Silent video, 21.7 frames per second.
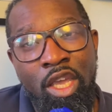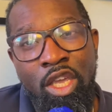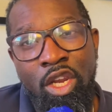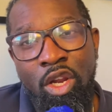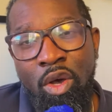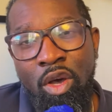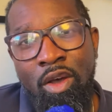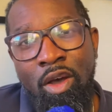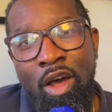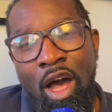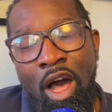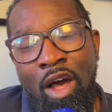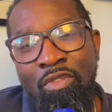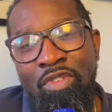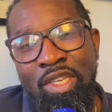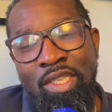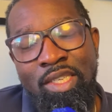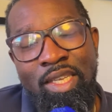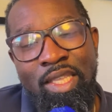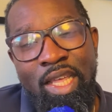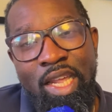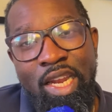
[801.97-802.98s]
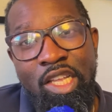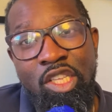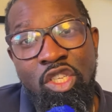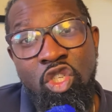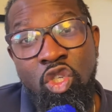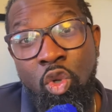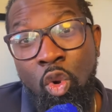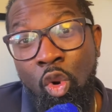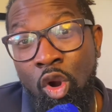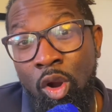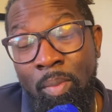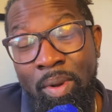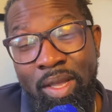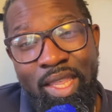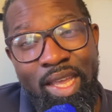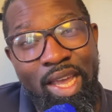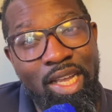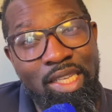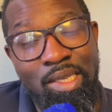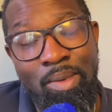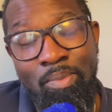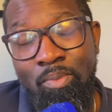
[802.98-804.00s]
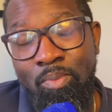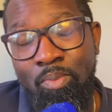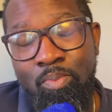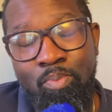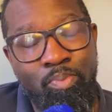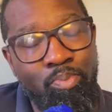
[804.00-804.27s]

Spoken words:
obviously they didn't score, but they had some